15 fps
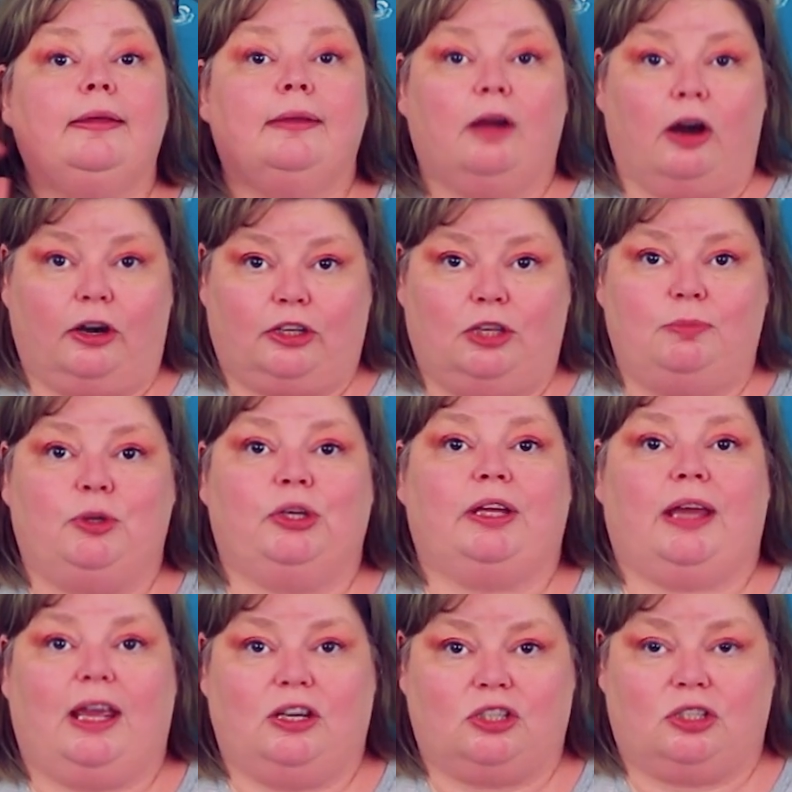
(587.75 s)
our
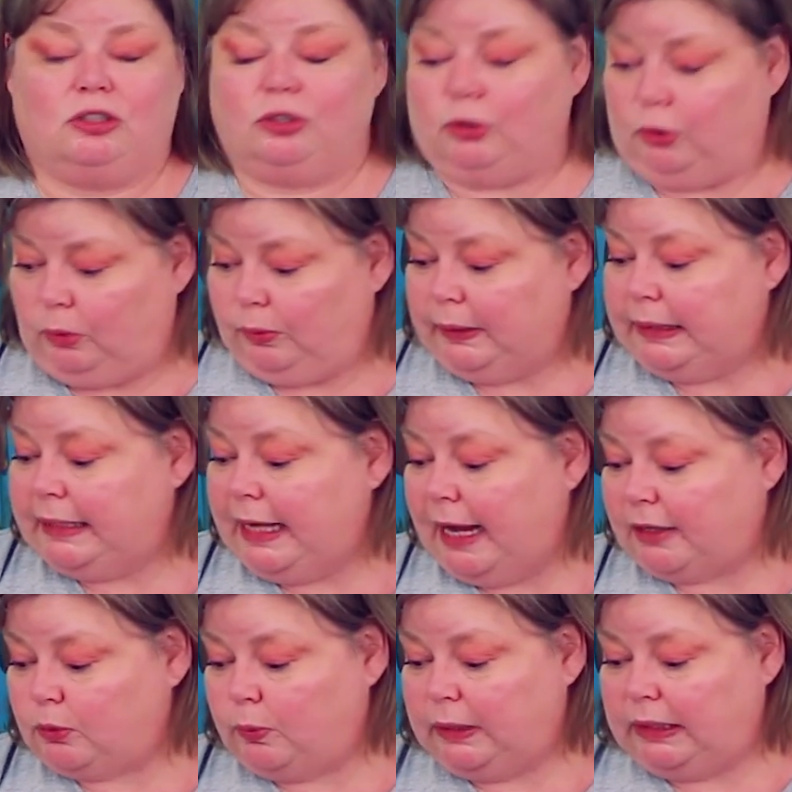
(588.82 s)
communication tool.
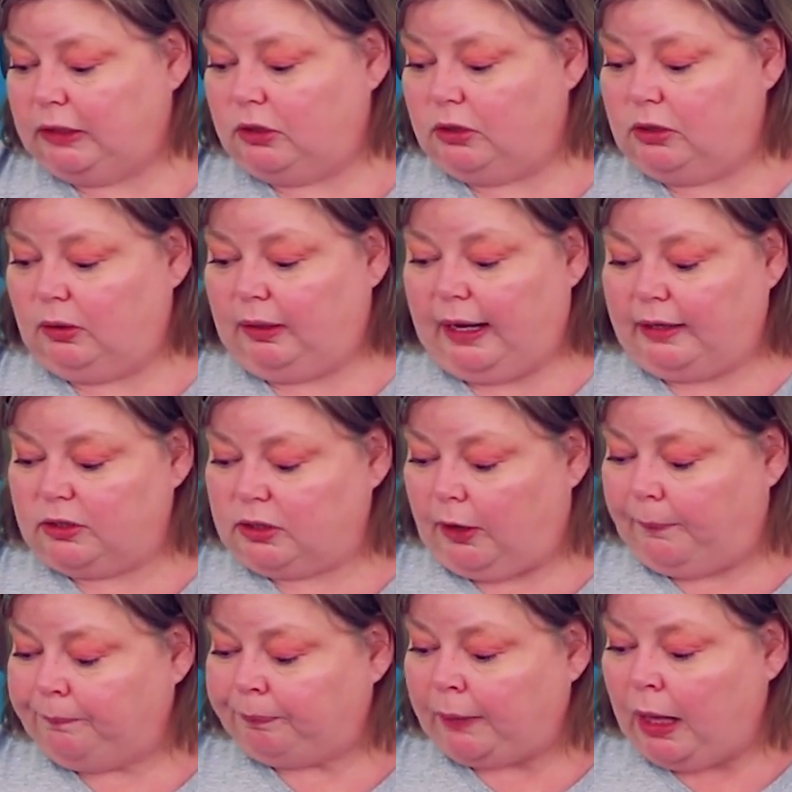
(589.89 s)
Yes, we need to do that.
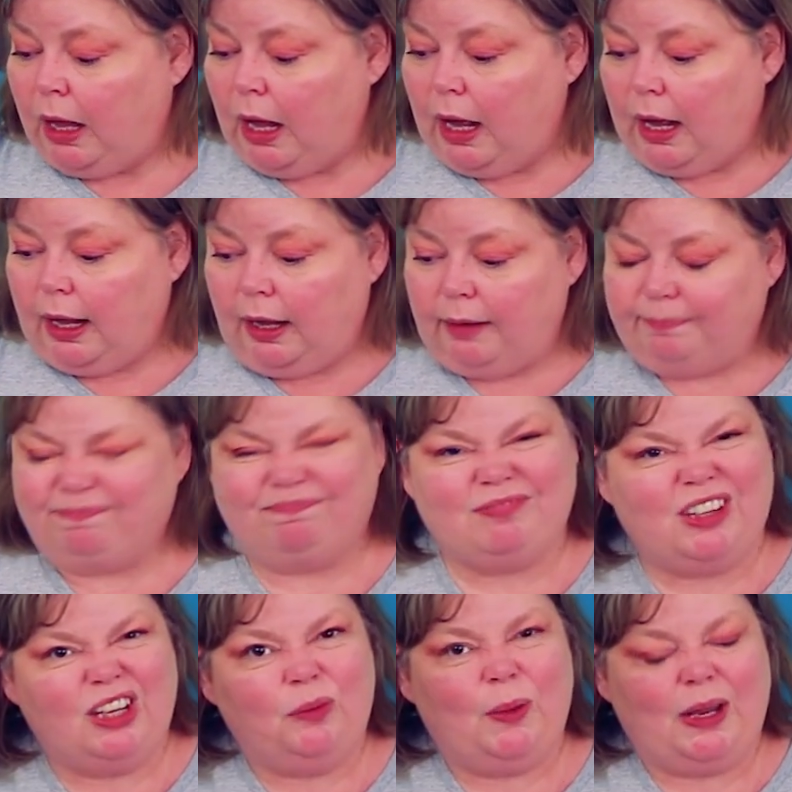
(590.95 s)
So
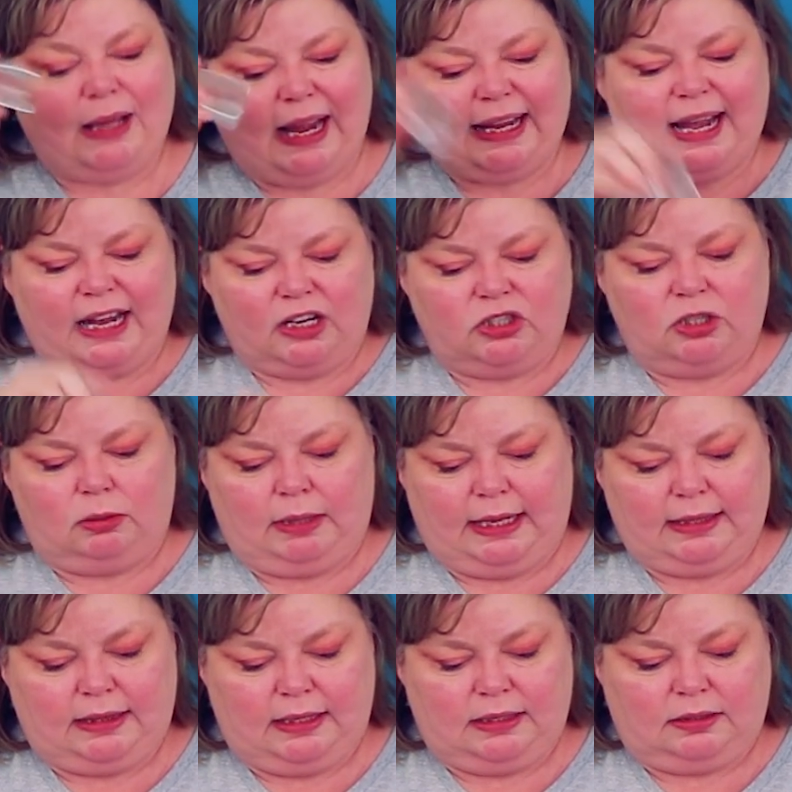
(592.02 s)
you know what? I kind of do
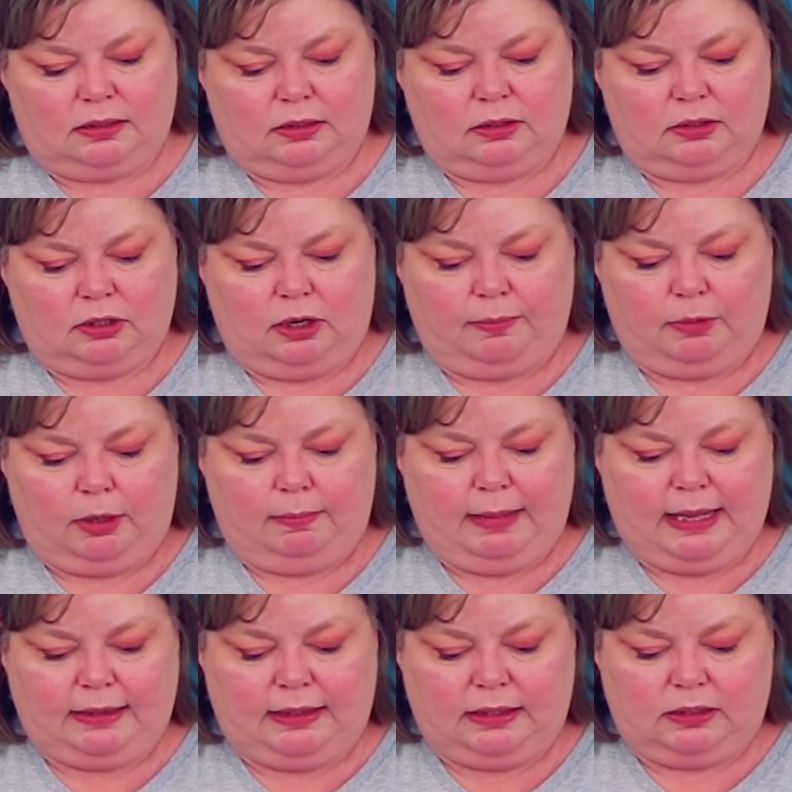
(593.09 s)
like this. So I'm going to
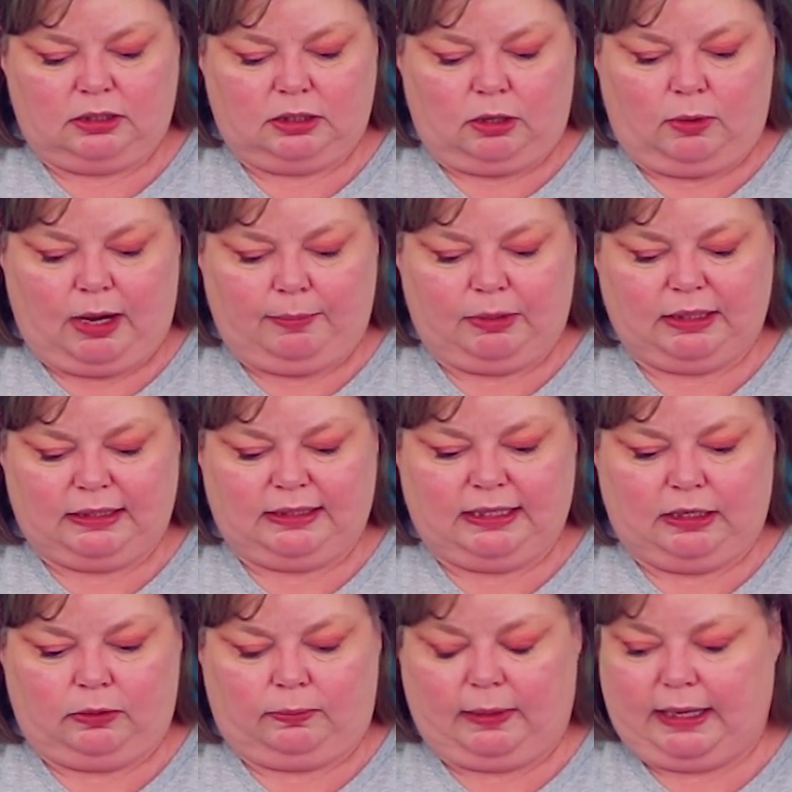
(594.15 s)
make this. So I'm going to
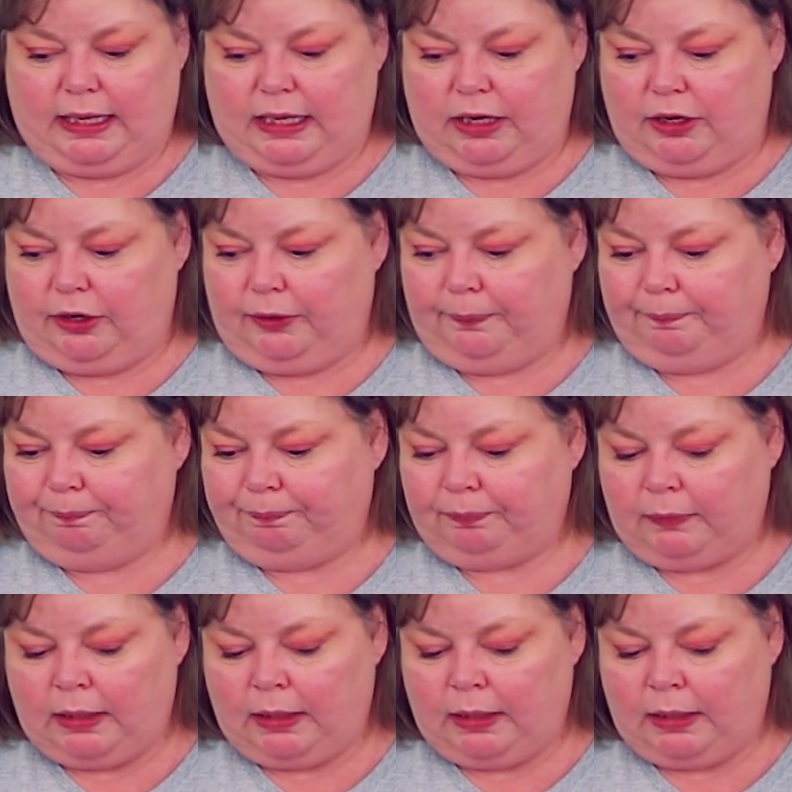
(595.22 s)
sit it right here.